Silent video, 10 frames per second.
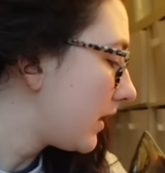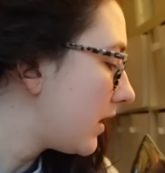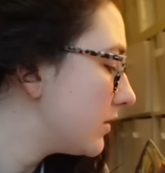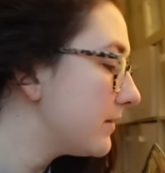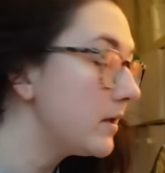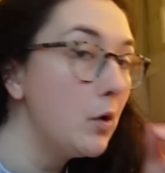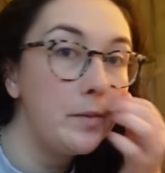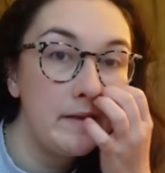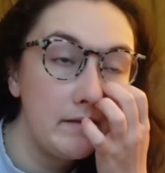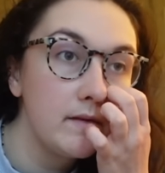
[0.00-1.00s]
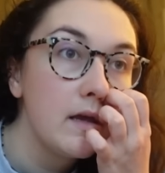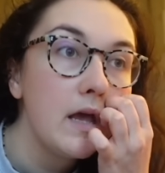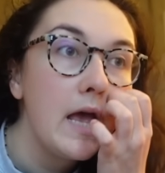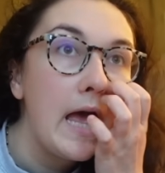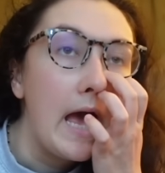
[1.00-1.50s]
So I'm going to open these,
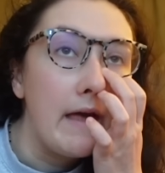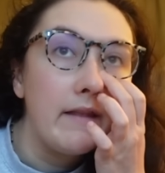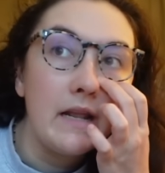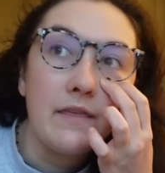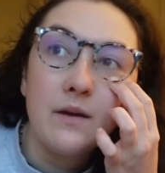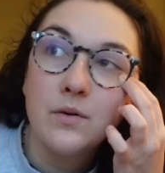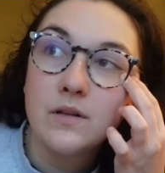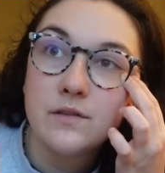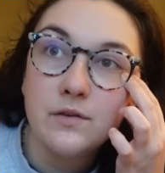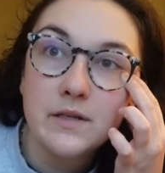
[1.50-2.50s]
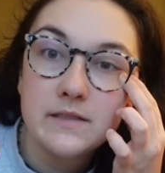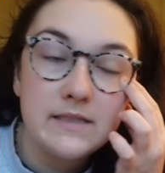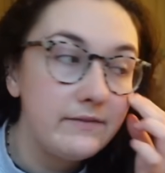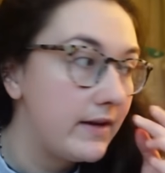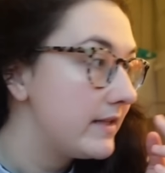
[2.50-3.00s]
and then I think what I'll do is
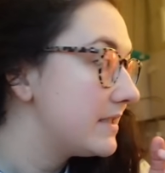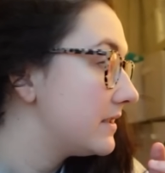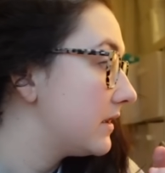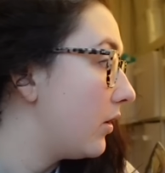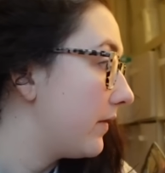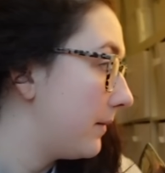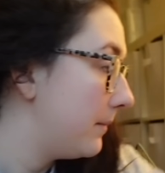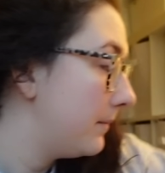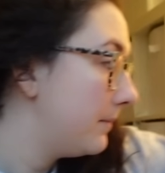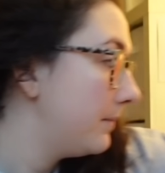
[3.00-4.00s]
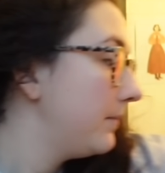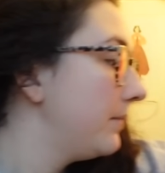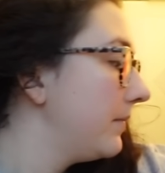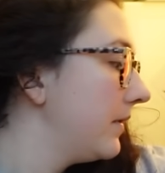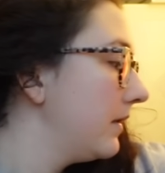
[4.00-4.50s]
see if I can slot them.
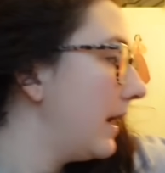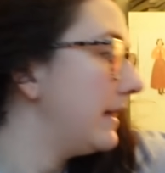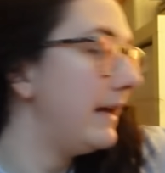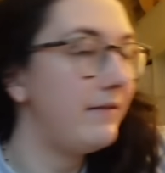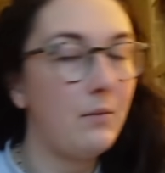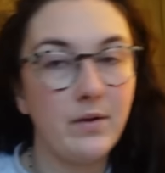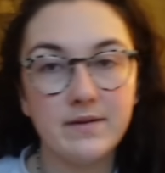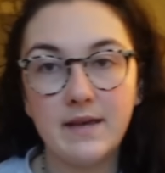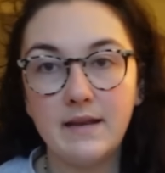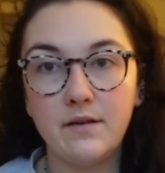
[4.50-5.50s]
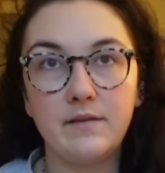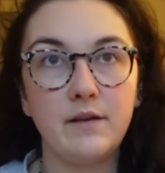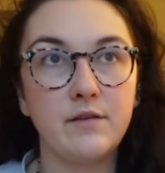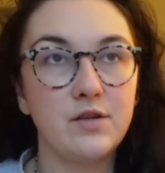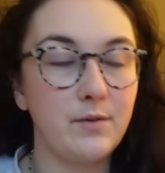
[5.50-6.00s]
I left that one skein
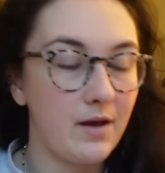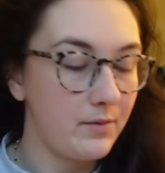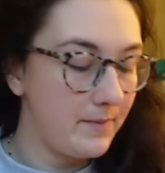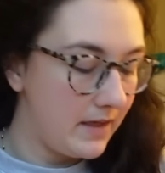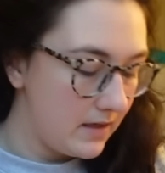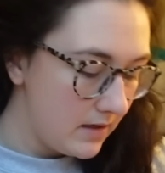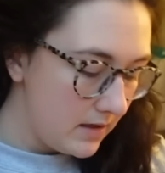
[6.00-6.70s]
downstairs, I should have brought that with me.